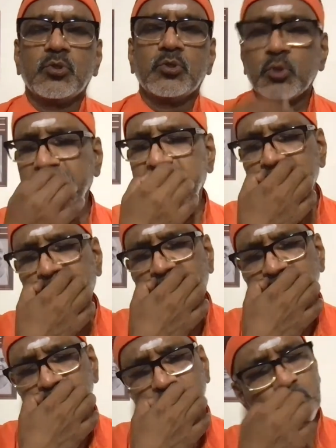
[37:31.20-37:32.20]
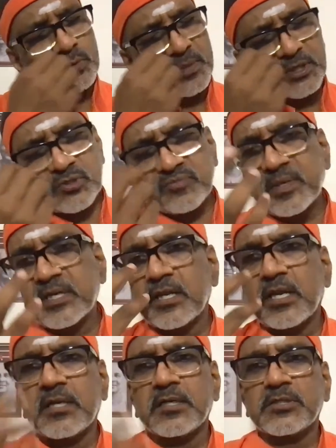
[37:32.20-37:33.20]
Too many thoughts, too much of
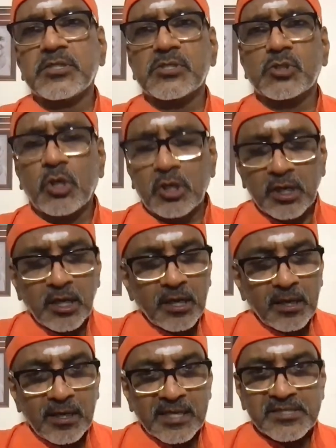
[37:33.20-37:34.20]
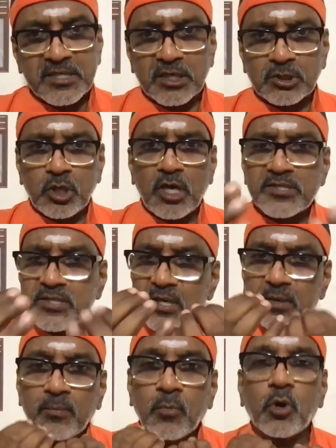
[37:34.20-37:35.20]
mental energy is gone. Lesser thoughts,
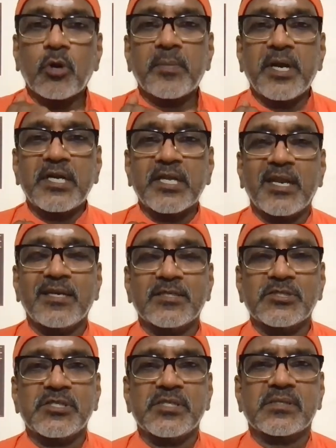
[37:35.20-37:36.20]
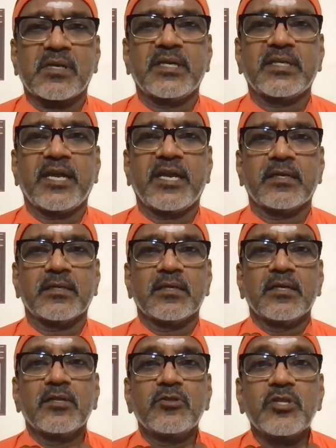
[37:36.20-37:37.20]
more mental energy is retained.
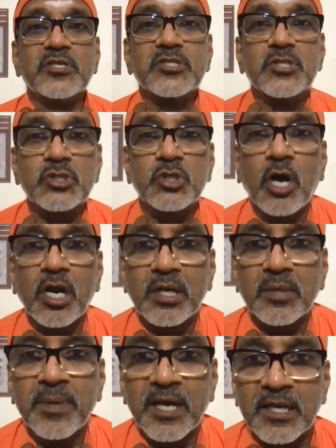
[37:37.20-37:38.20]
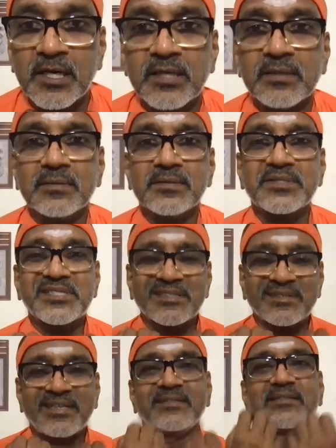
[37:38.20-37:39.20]
This is called bala,
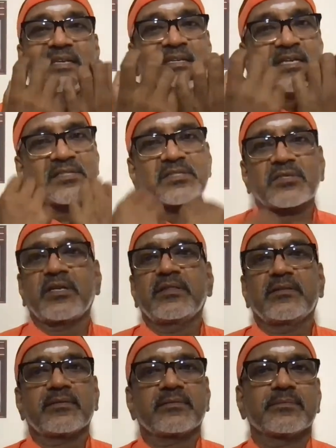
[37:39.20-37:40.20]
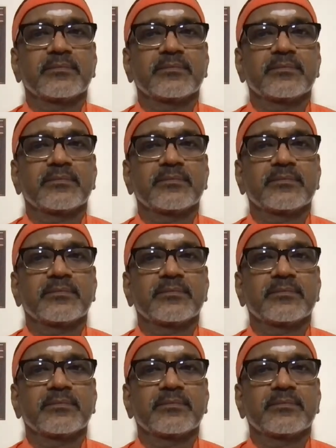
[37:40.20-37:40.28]
strength, inner strength.